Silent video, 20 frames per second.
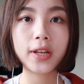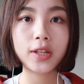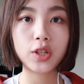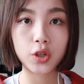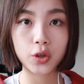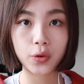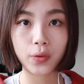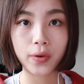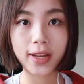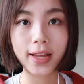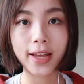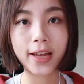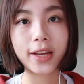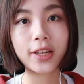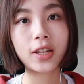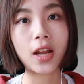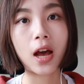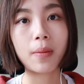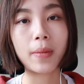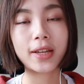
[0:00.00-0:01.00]
during
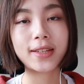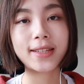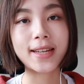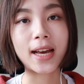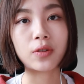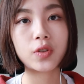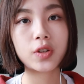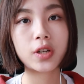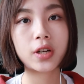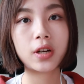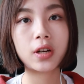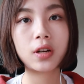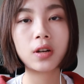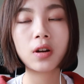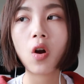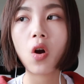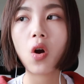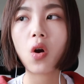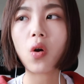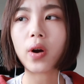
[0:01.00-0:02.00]
economic downturn,
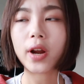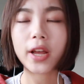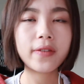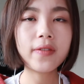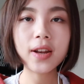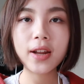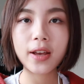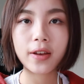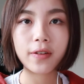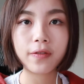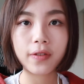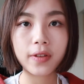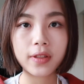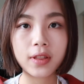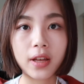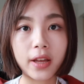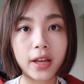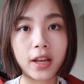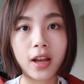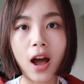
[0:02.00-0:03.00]
or even if the
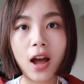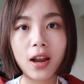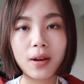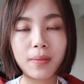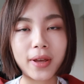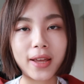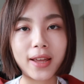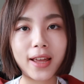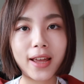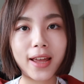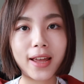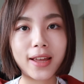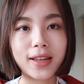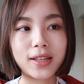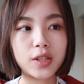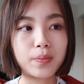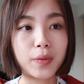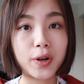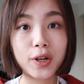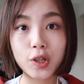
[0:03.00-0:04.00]
economy is
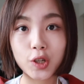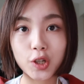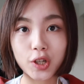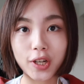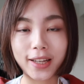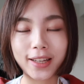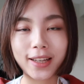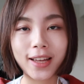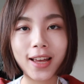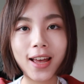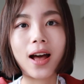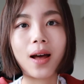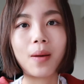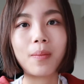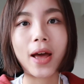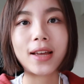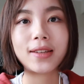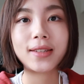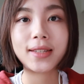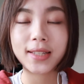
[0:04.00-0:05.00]
burgeoning.
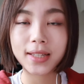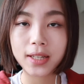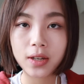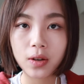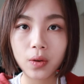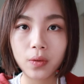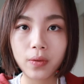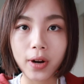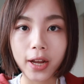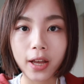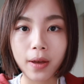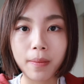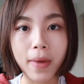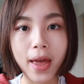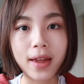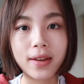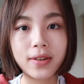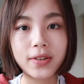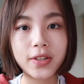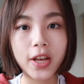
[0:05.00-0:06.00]
I still
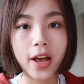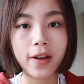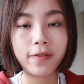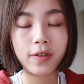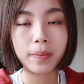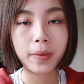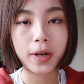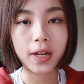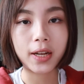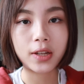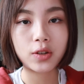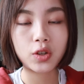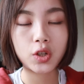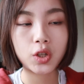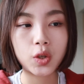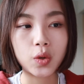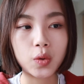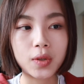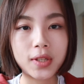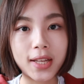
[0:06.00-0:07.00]
recommend everybody
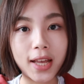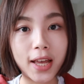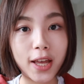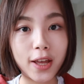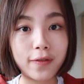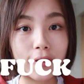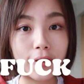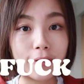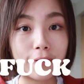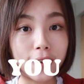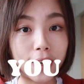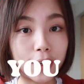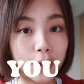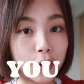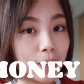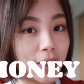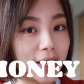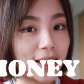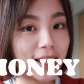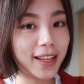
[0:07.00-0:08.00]
to save fuck you
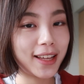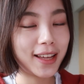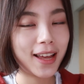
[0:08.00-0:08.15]
money.